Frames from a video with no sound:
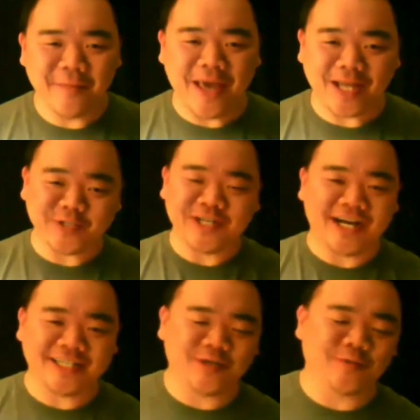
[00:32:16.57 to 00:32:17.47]

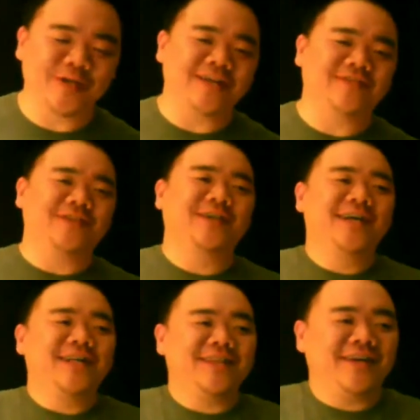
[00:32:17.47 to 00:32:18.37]
patriotic or whatever,
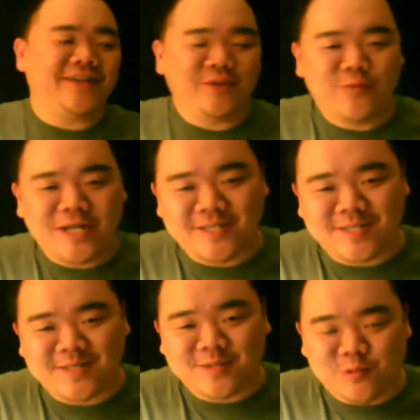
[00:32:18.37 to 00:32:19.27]
the
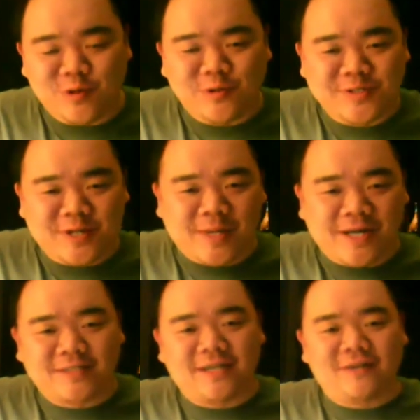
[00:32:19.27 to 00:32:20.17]
racist trolls come
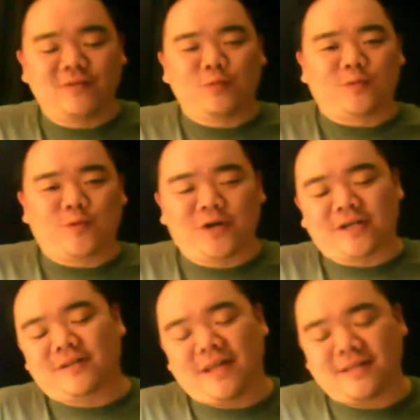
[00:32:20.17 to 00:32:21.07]
out of the woodwork
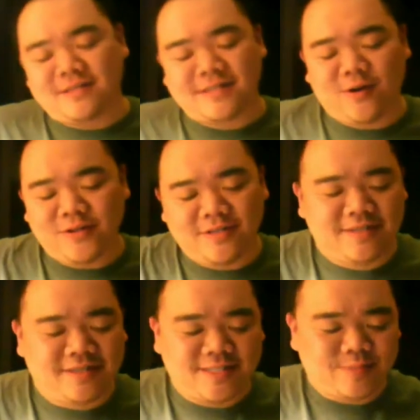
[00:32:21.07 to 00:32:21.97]
and then say all these
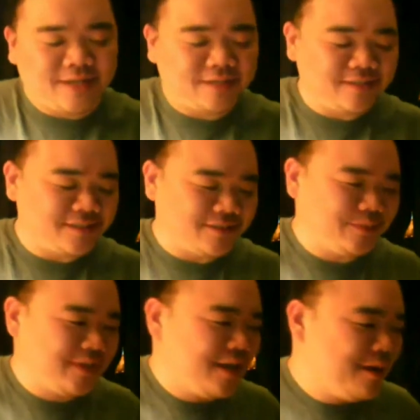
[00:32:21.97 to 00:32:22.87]
things about
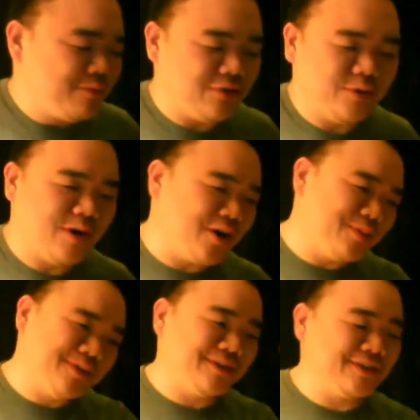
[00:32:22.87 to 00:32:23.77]
Pearl
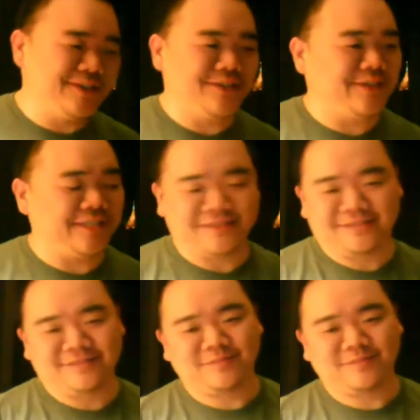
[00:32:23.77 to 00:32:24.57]
Harbor and